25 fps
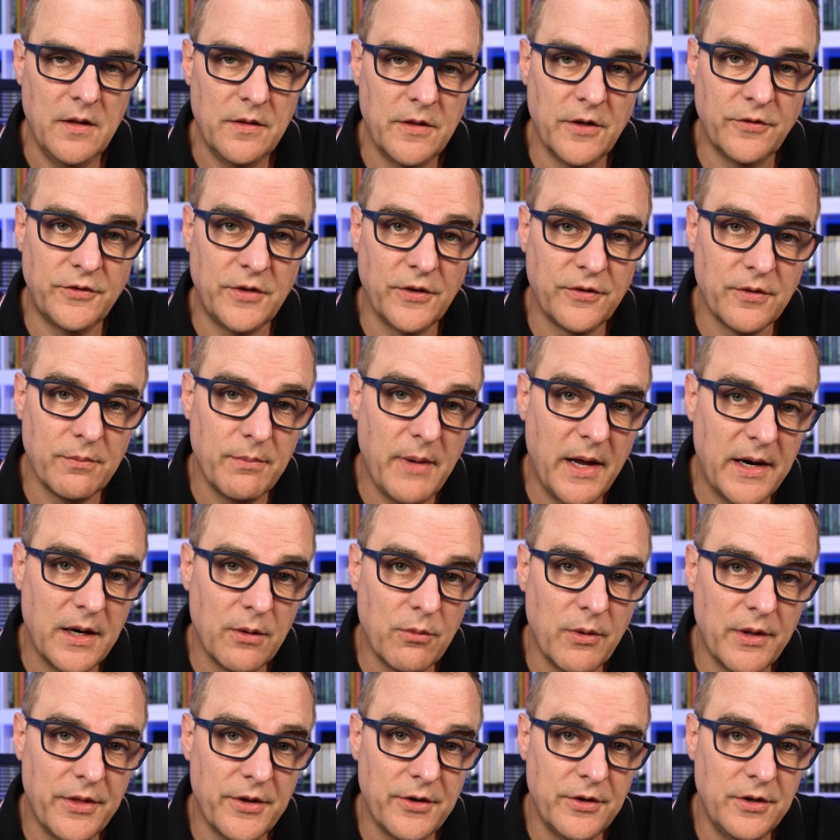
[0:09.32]
This doesn't matter
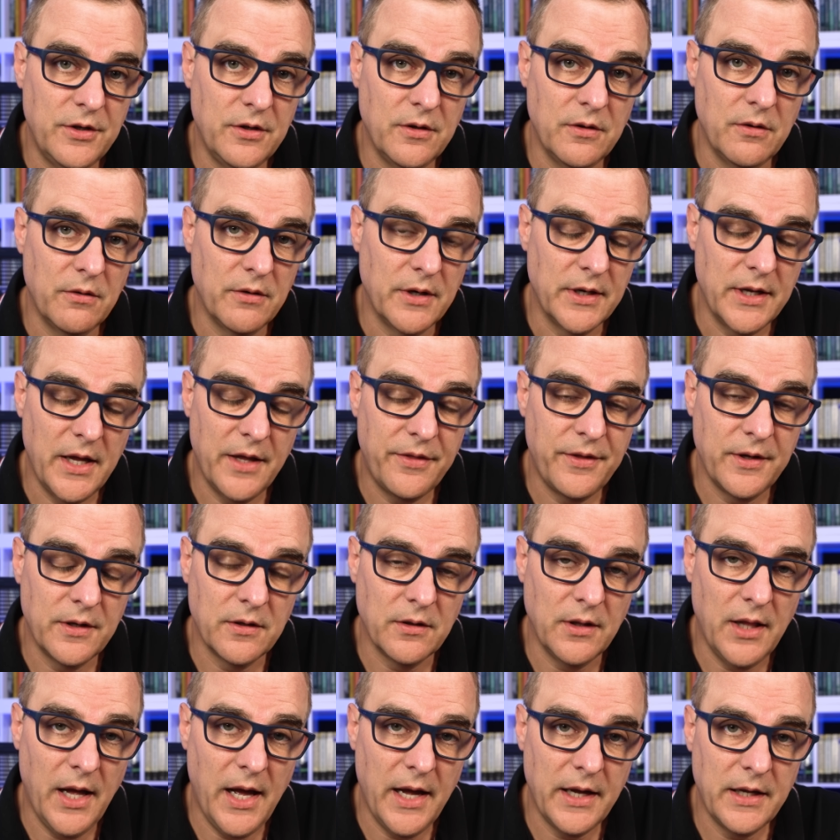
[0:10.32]
whether you're an
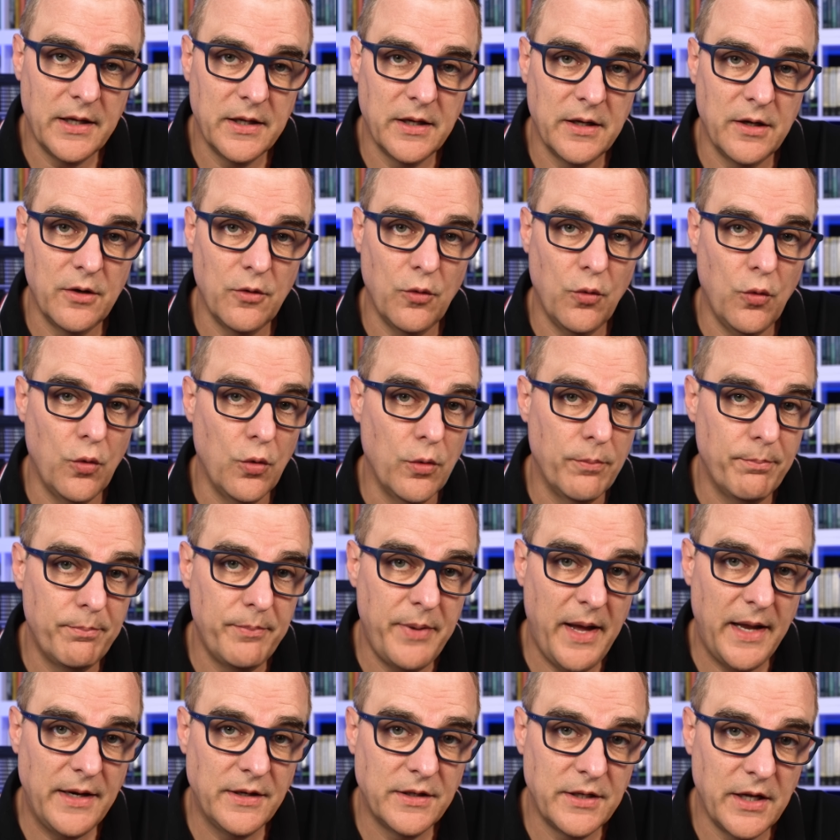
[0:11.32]
ethical hacker or
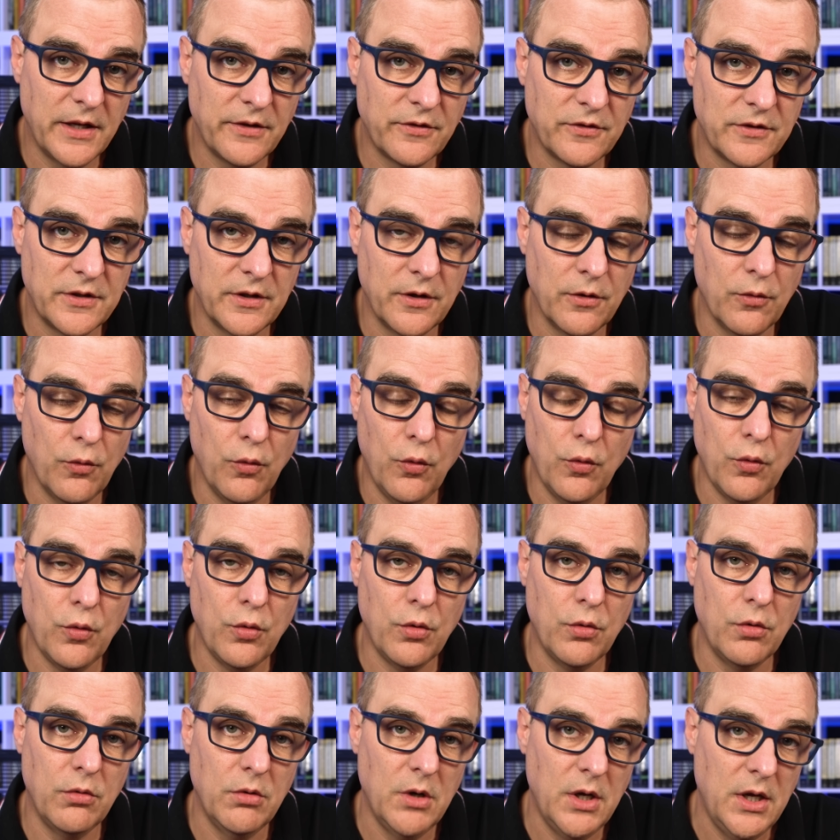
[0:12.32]
pen tester
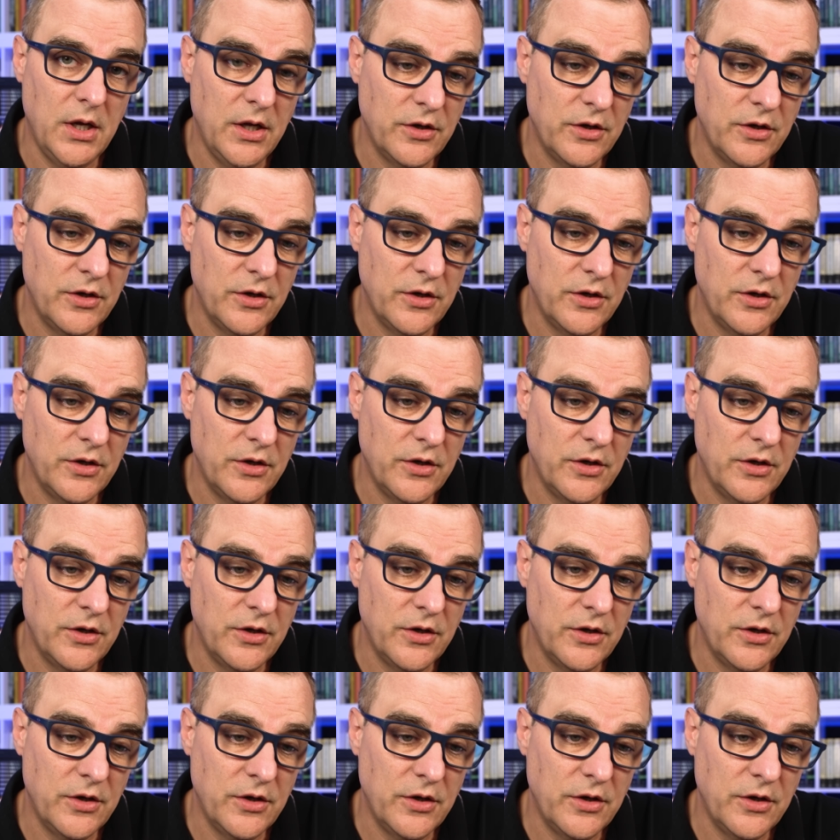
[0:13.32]
or